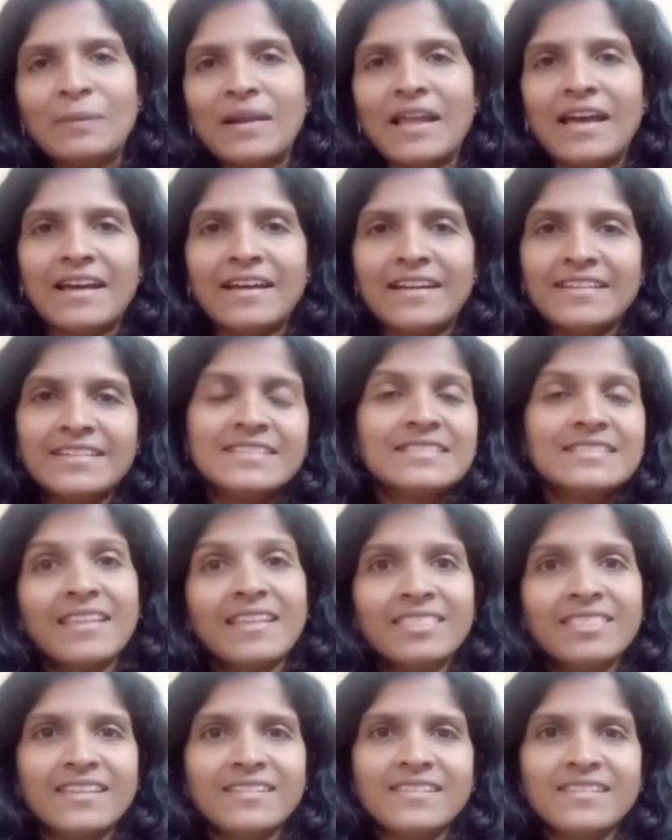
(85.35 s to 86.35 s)
plants
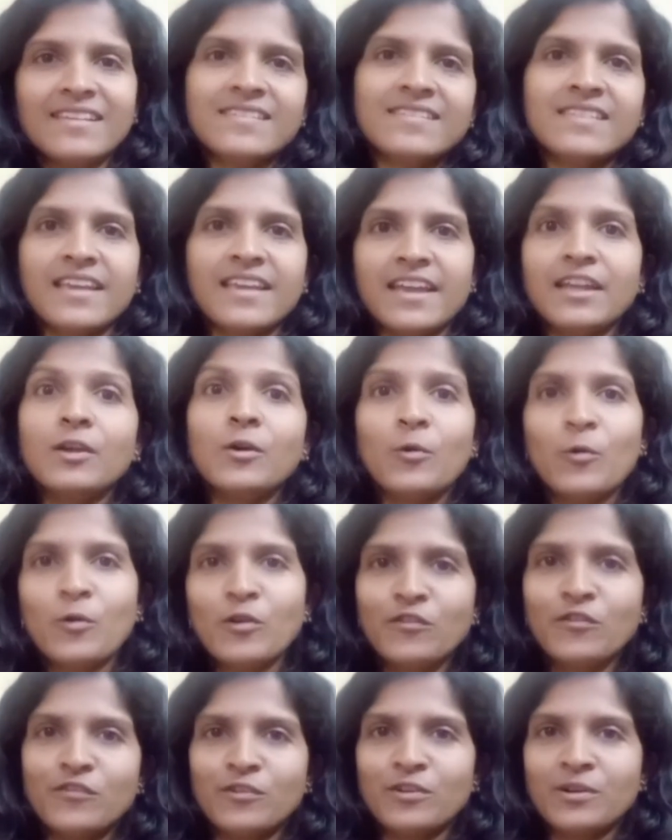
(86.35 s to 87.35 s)
synthesize their
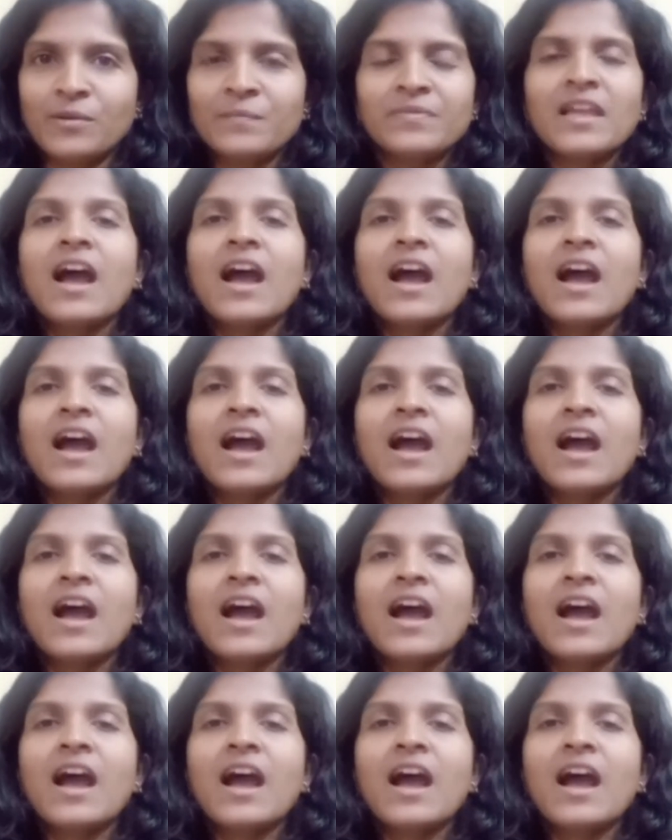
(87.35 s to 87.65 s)
own food.